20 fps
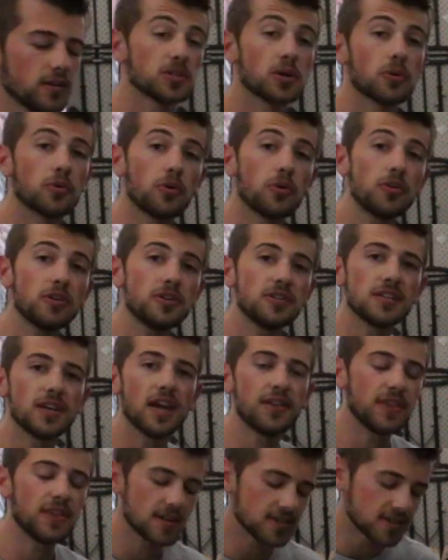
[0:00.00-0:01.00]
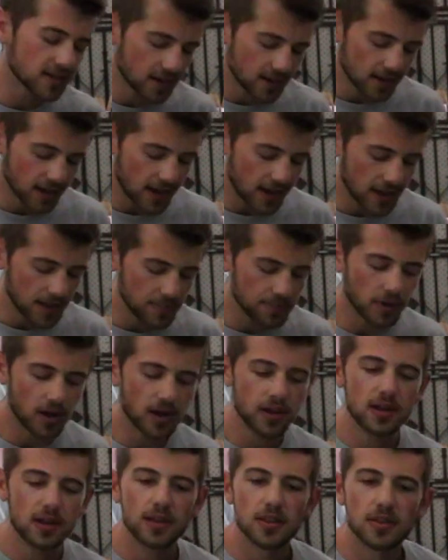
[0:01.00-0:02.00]
So in order to get that done, I
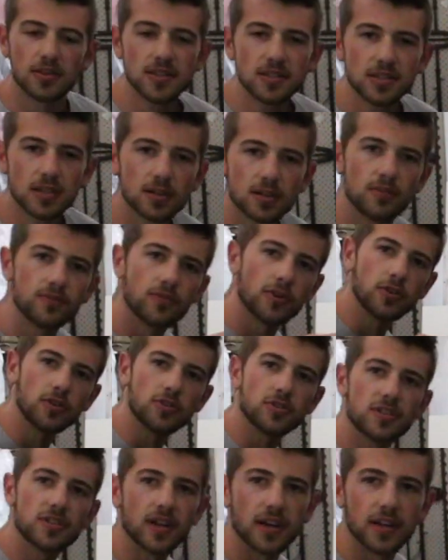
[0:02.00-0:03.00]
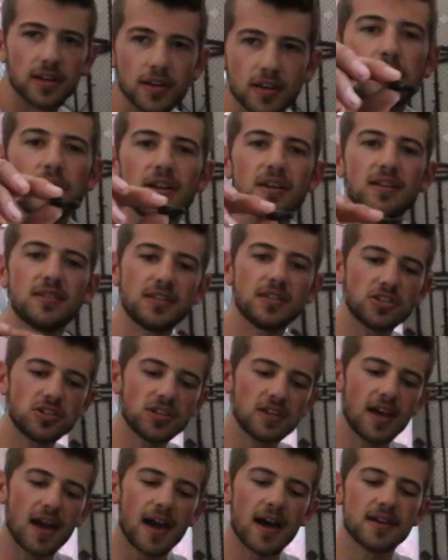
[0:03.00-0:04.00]
bought this converter stud, but it
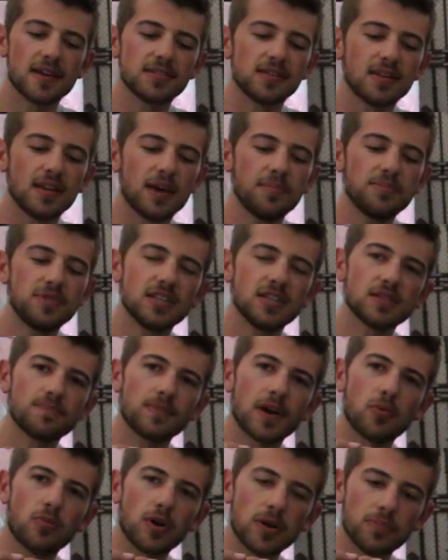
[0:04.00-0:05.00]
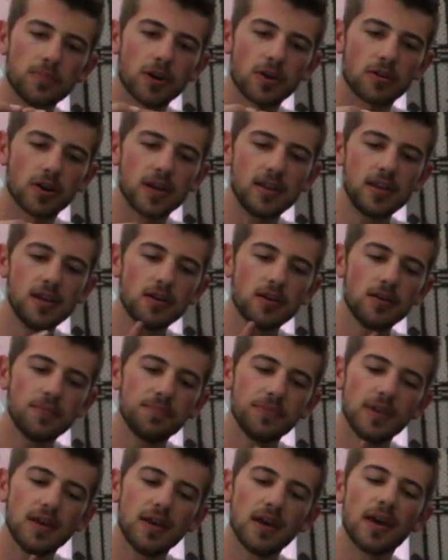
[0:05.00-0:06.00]
essentially has an M6 by 1 part right here,
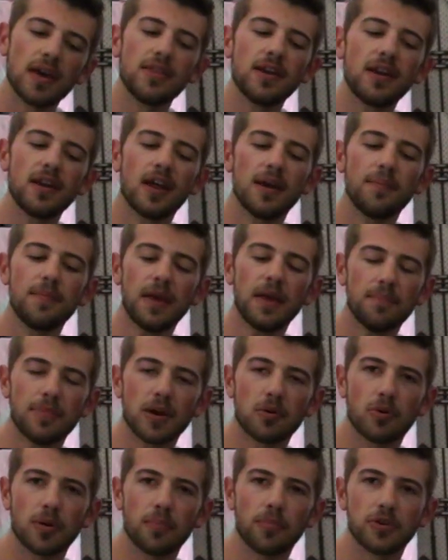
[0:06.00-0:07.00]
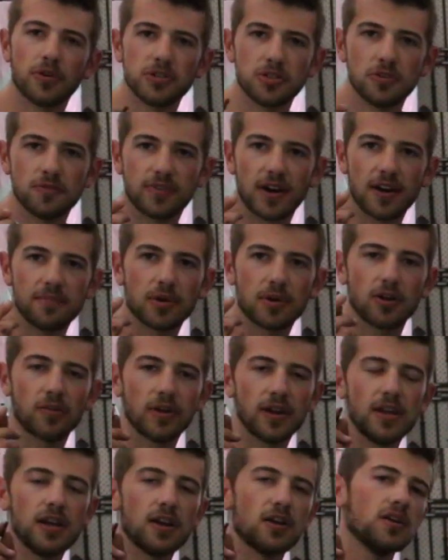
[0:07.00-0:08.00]
and then an M8 by 1.25 part
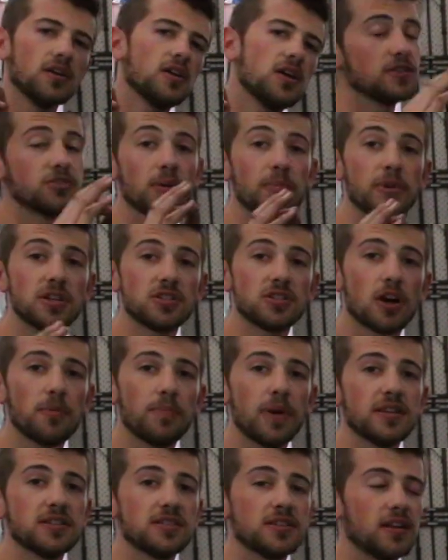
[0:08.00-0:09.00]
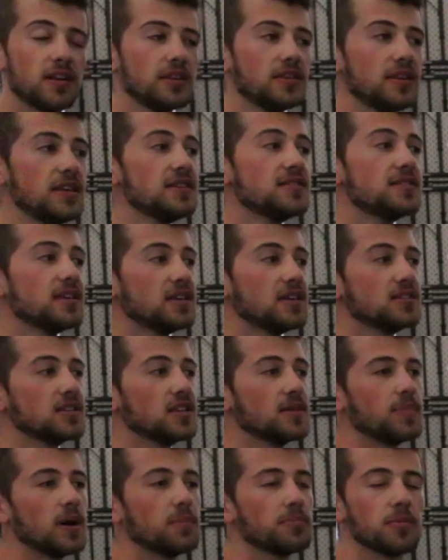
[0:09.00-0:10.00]
right here. So I'm going to start by installing these into
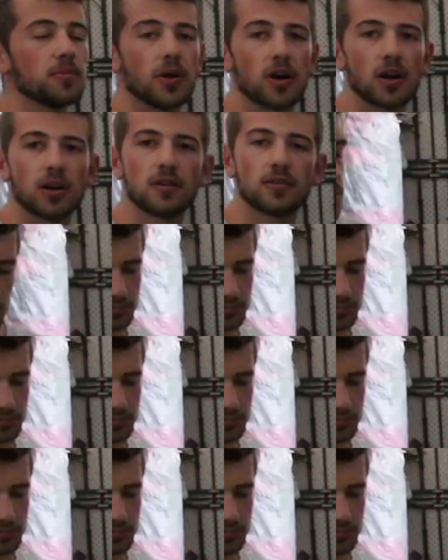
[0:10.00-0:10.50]
the bumper bar.